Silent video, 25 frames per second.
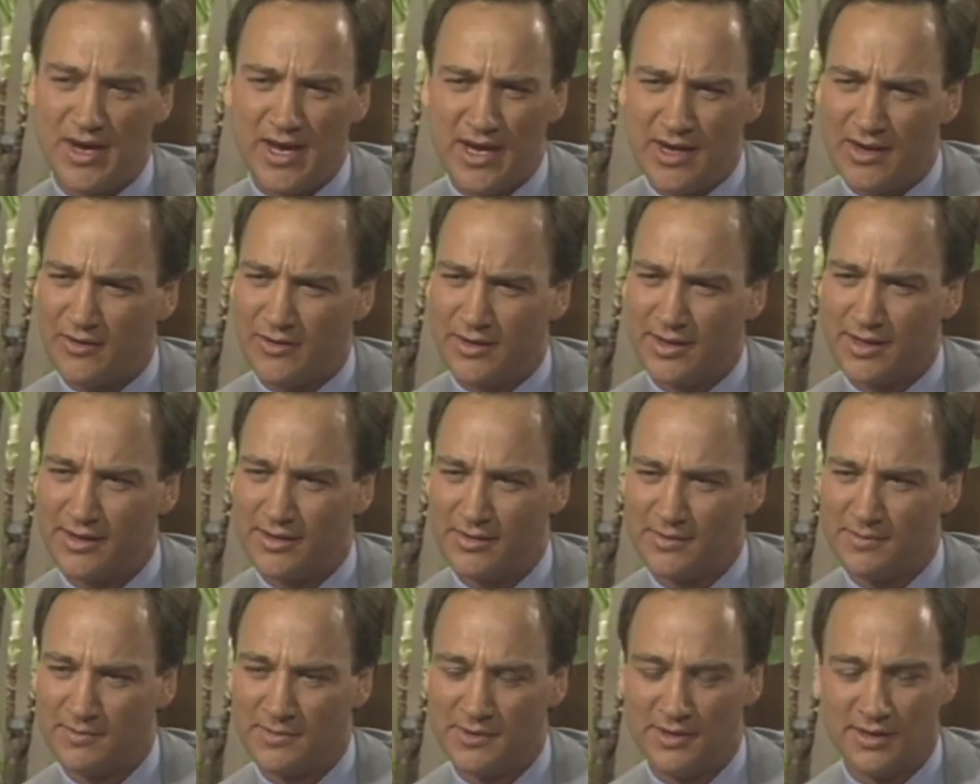angry
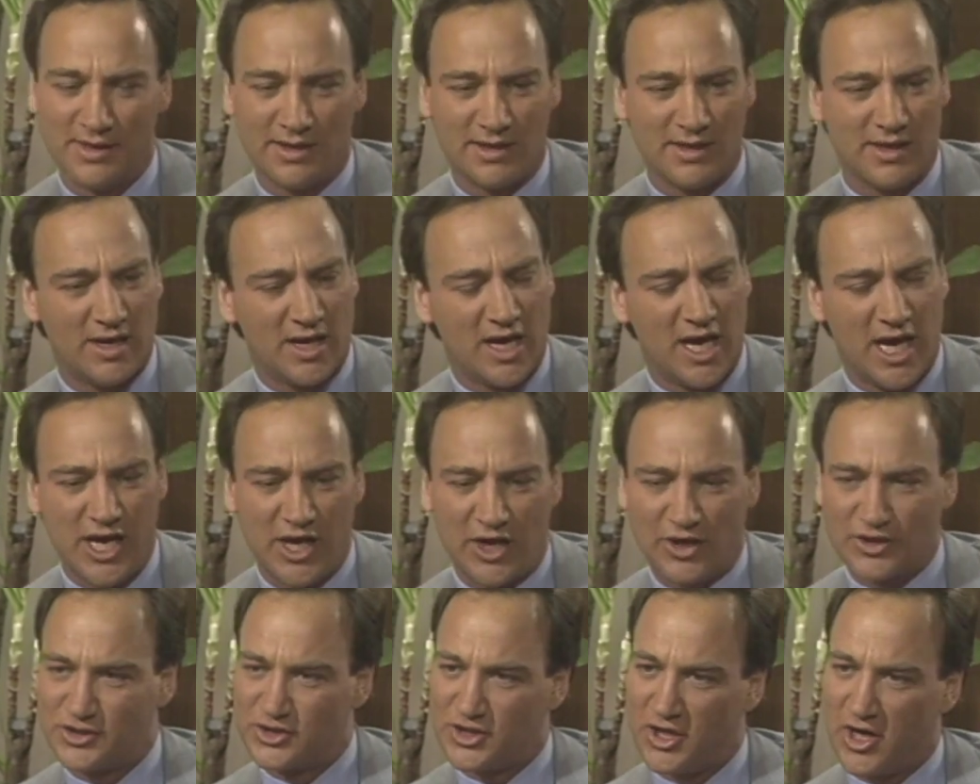at him, and
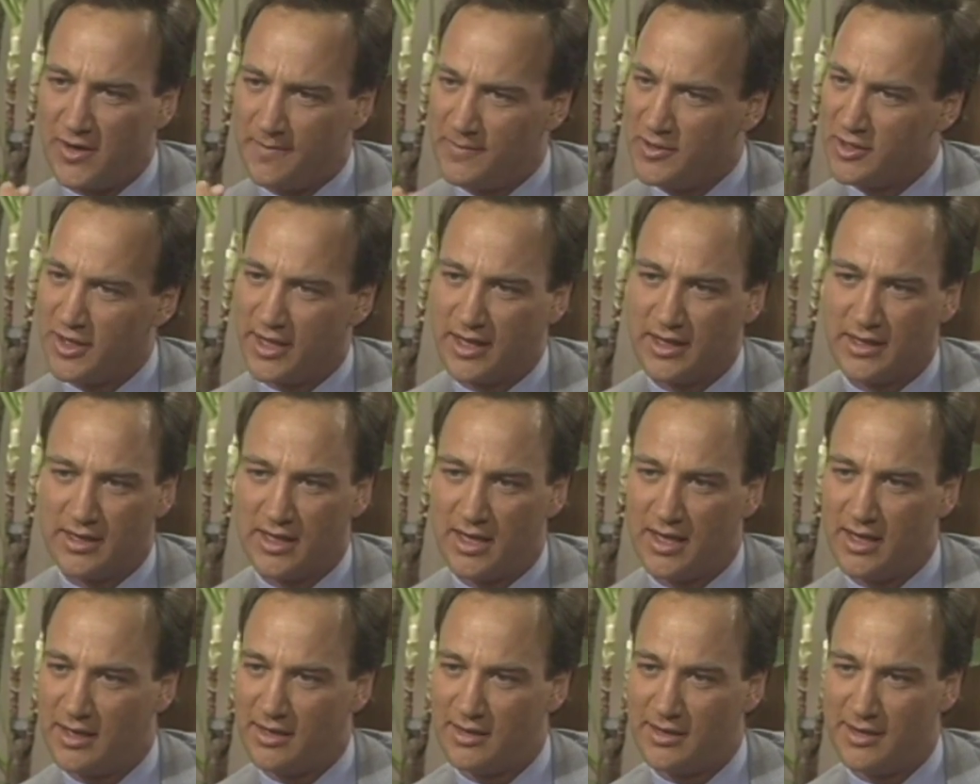he could charm me like
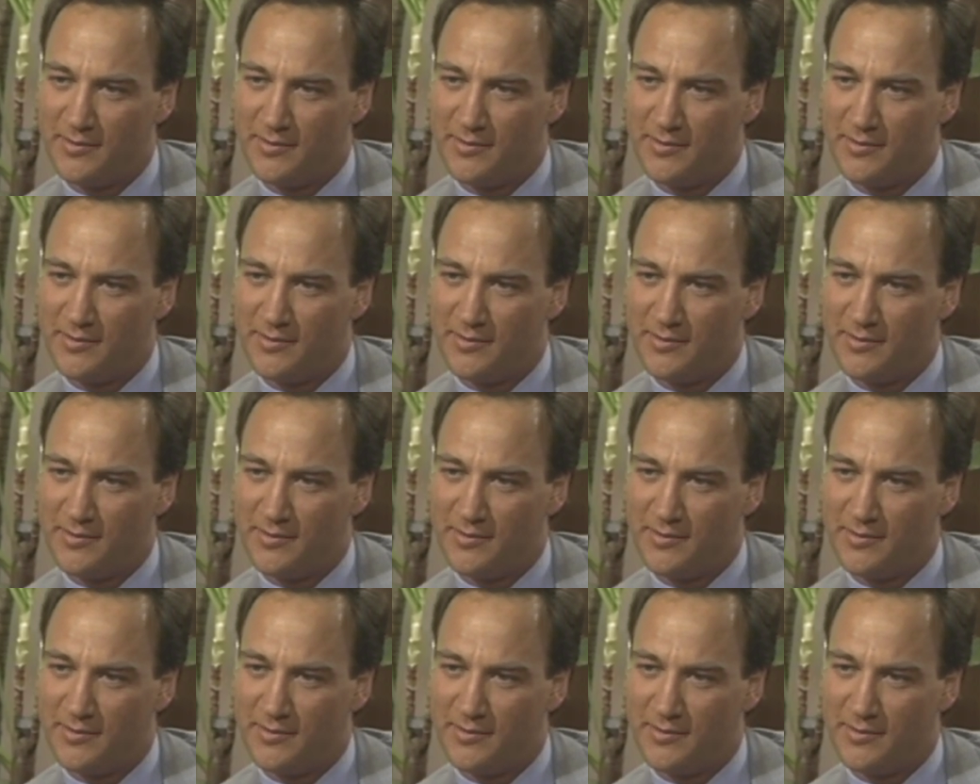that.